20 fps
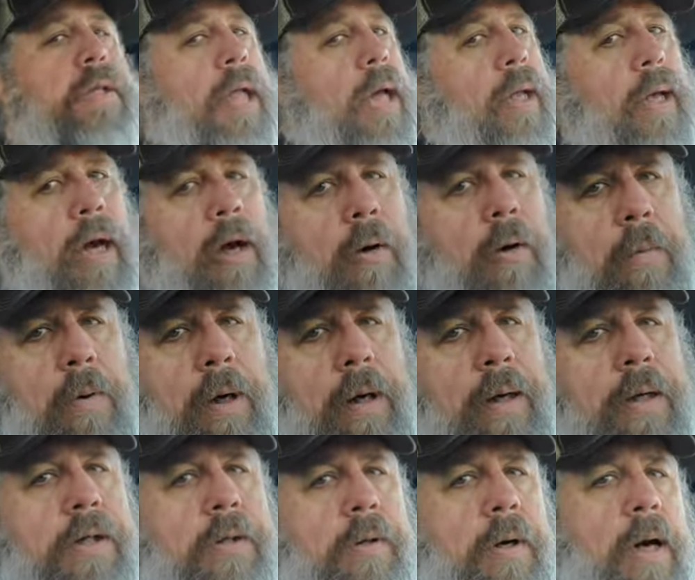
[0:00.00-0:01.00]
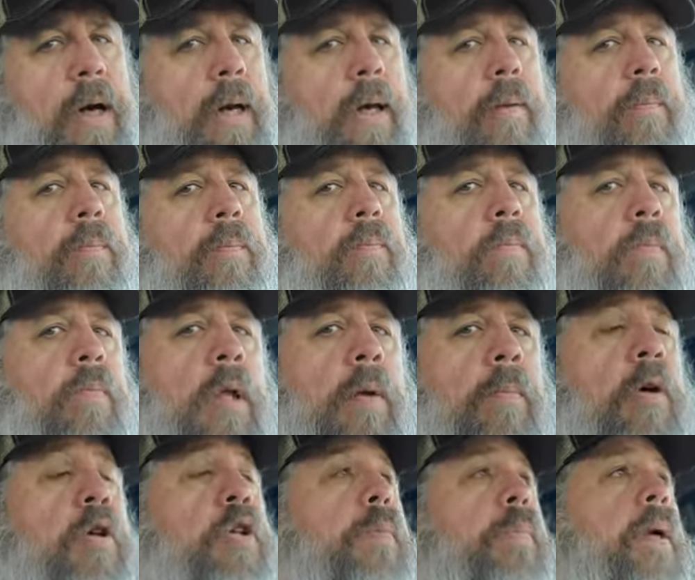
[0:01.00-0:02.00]
not how it works, right? And
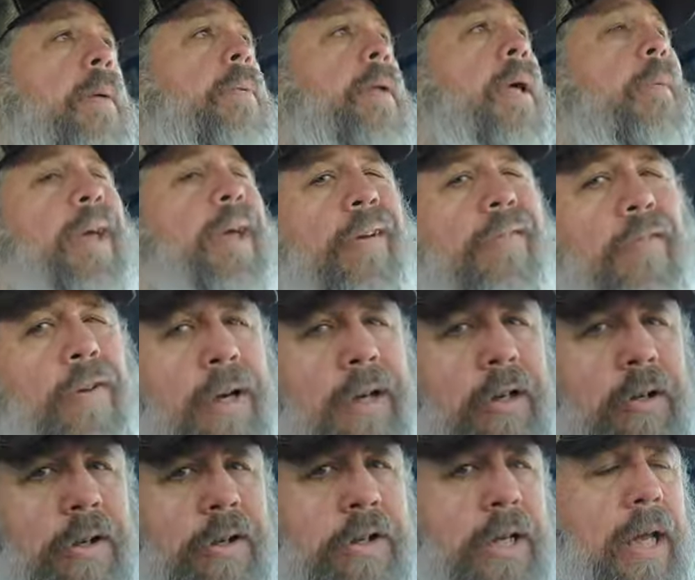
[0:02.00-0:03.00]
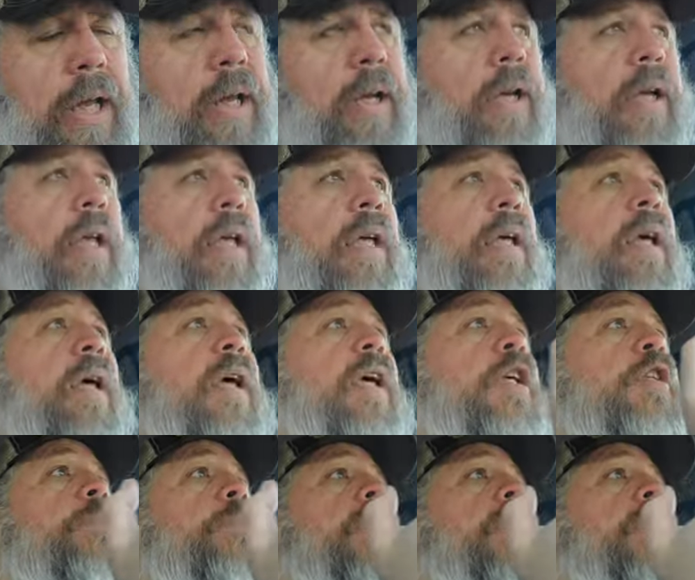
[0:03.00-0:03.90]
most people that make fun of Christianity is